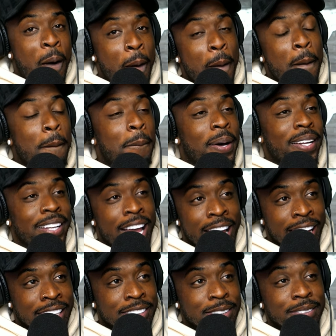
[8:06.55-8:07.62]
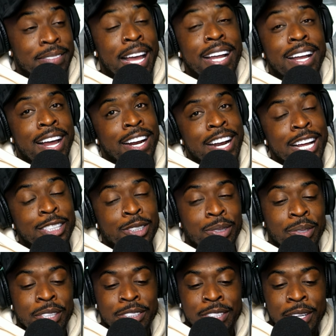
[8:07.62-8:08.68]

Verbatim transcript: own place, like kind of next door.